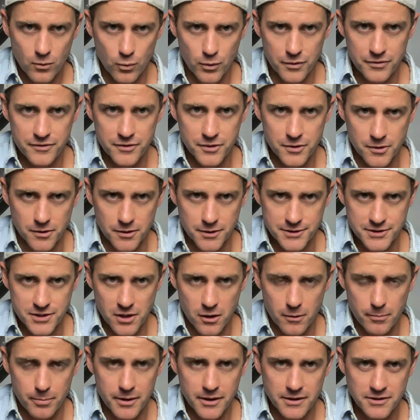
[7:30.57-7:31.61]
with your
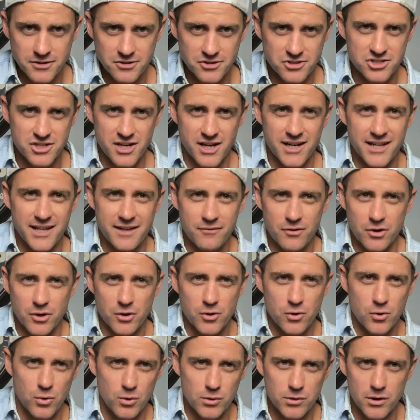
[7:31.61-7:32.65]
guitar pick to just kind of give it a
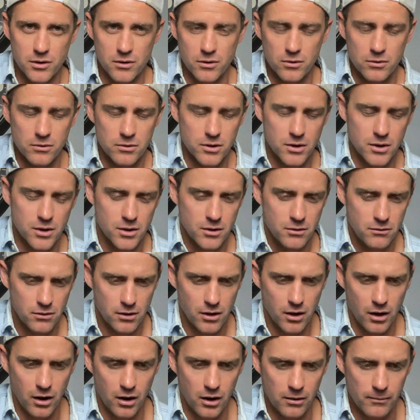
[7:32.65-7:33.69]
cool little
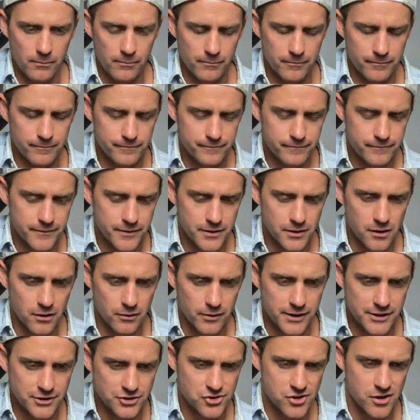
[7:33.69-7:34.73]
um, you
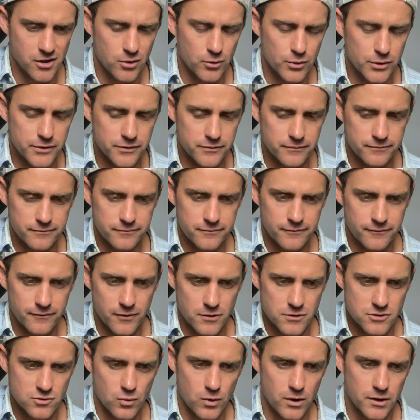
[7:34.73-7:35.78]
know intro and
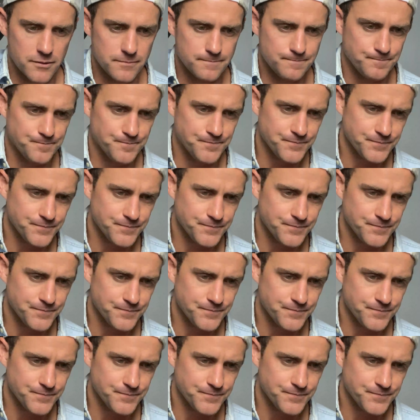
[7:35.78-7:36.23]
verse one.